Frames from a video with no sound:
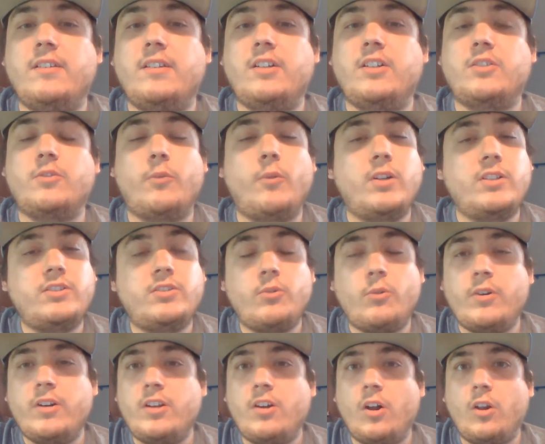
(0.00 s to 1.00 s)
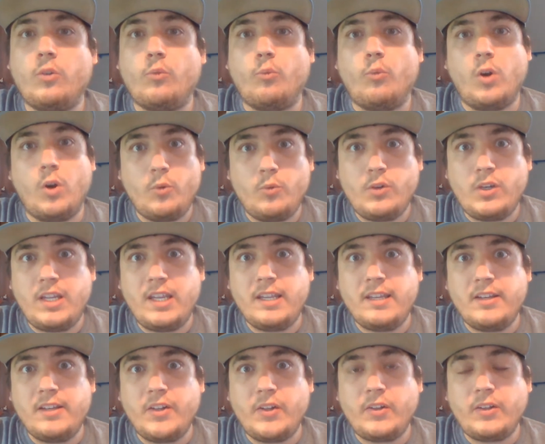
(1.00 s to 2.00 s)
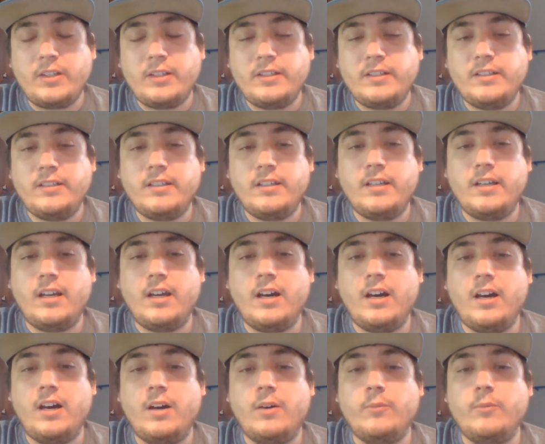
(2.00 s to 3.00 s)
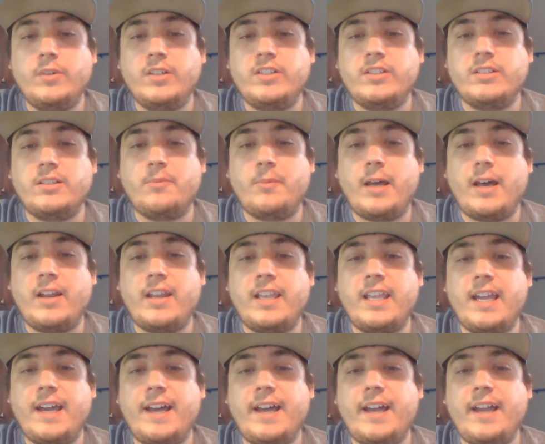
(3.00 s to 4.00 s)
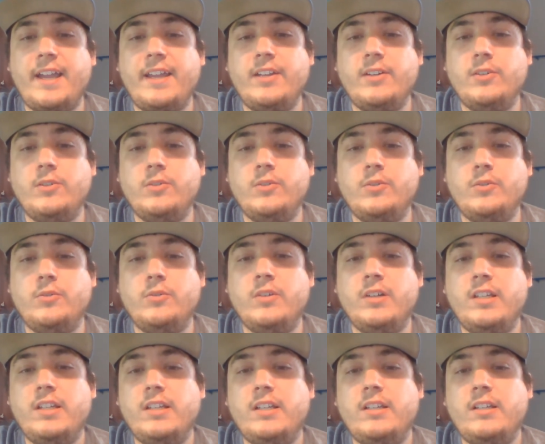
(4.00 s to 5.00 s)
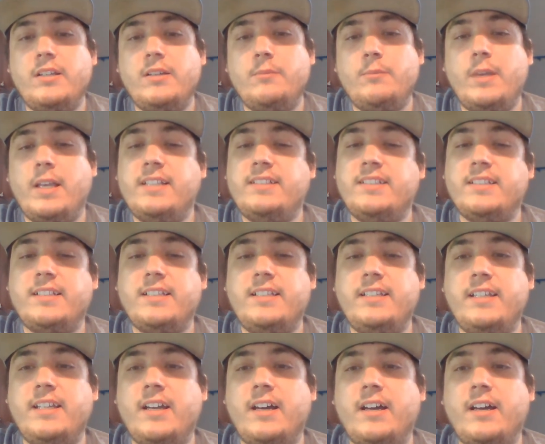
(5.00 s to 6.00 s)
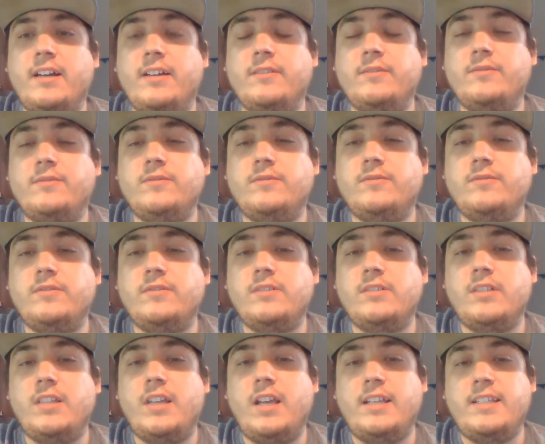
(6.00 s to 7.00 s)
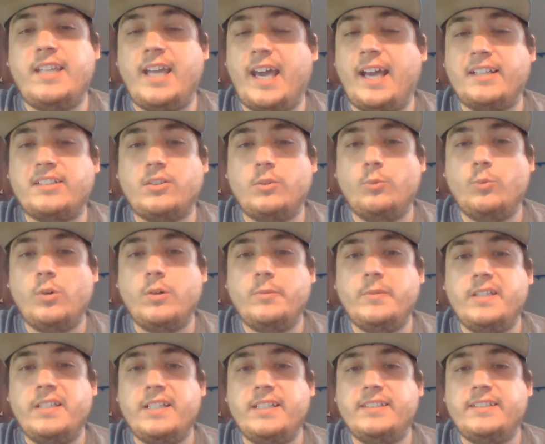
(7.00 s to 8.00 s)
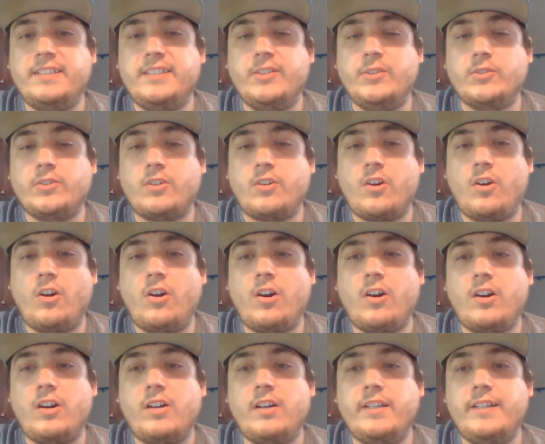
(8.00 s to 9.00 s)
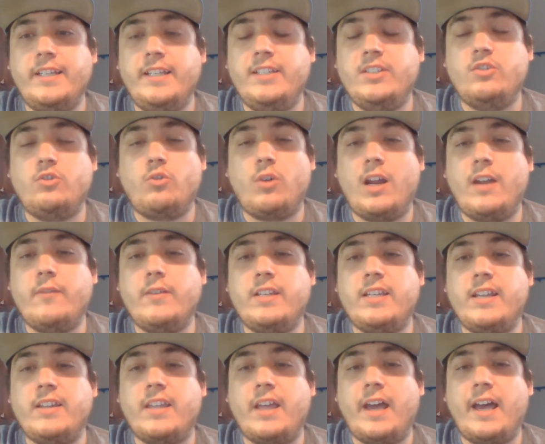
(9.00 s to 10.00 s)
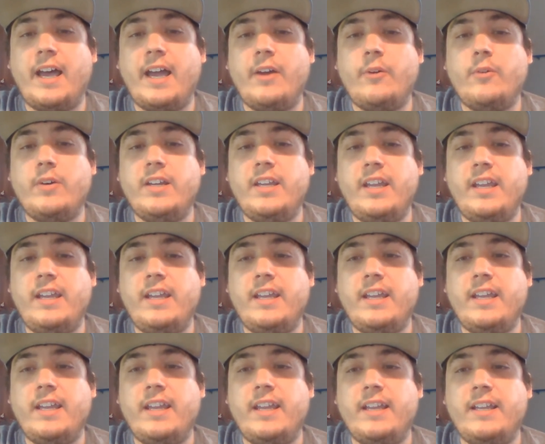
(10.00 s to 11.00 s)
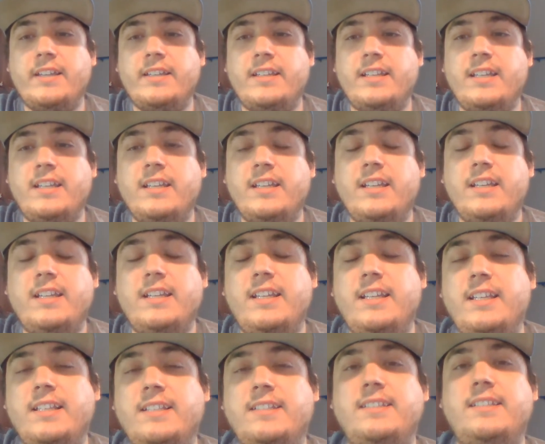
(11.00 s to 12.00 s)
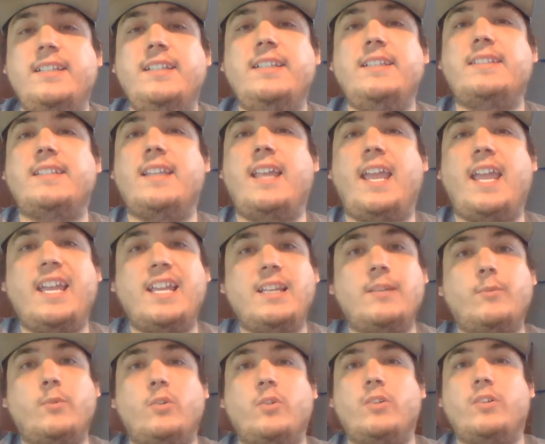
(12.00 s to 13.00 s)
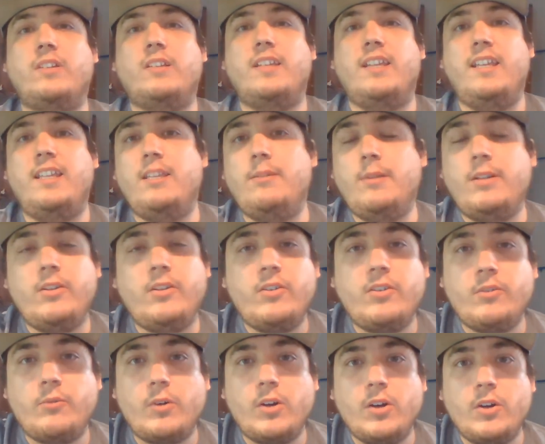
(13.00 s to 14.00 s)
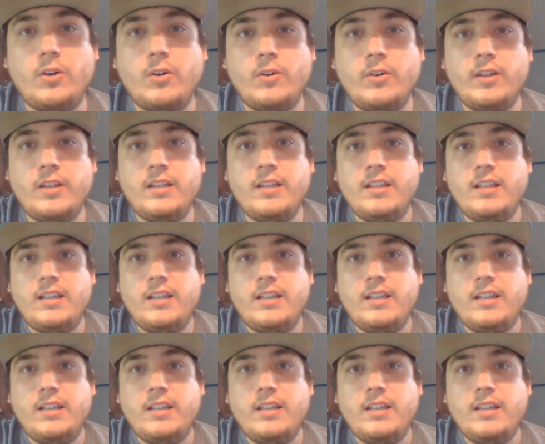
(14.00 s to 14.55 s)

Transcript: there's a one story called Roadkill, um, which is about a guy who basically uh, attacks a woman and steals her car, and he's driving down the highway and he sees an animal in the middle of the road,